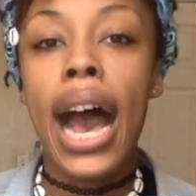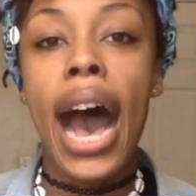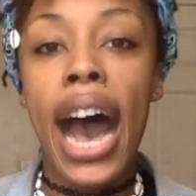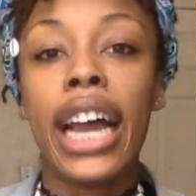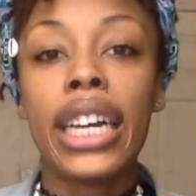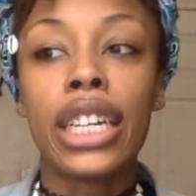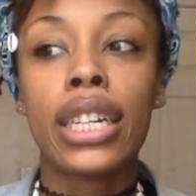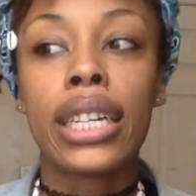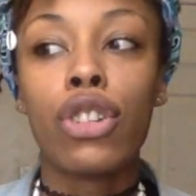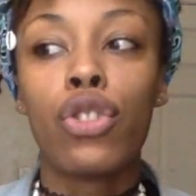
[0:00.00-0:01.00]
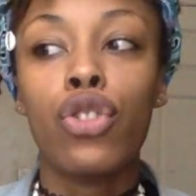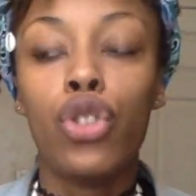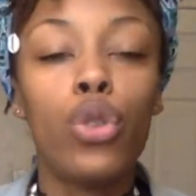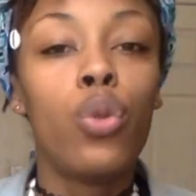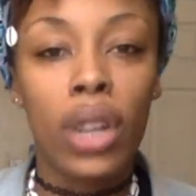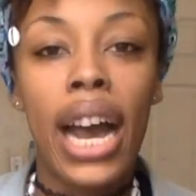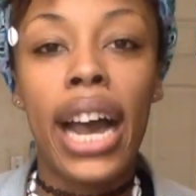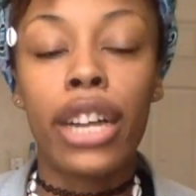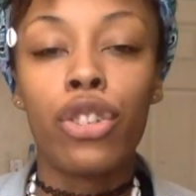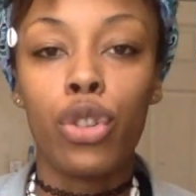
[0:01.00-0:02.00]
I do
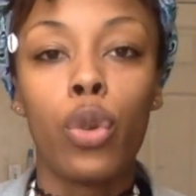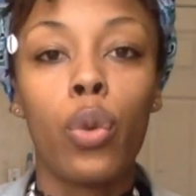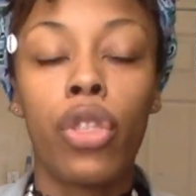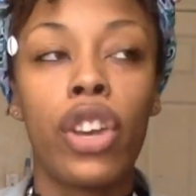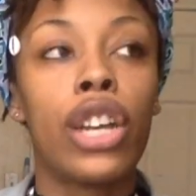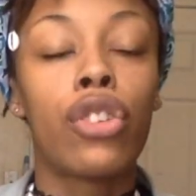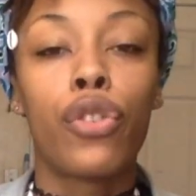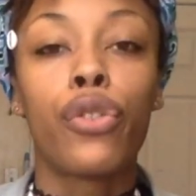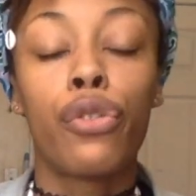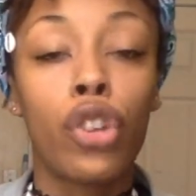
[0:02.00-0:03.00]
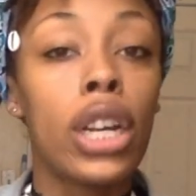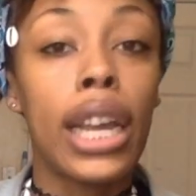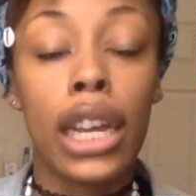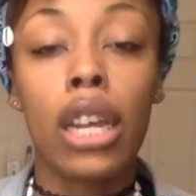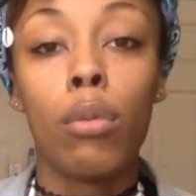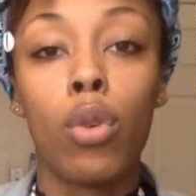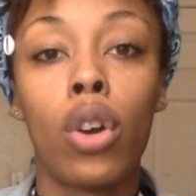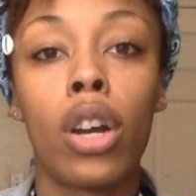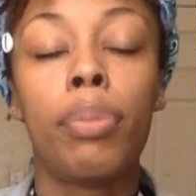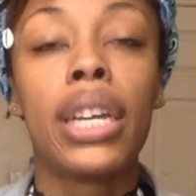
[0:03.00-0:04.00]
not do things for free
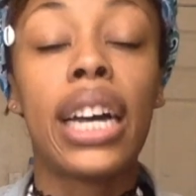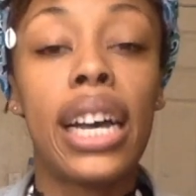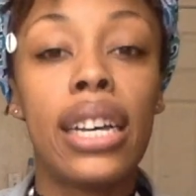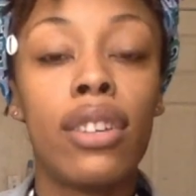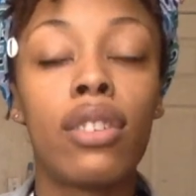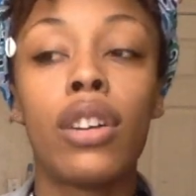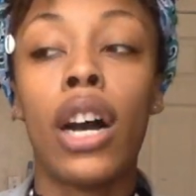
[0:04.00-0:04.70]
anymore because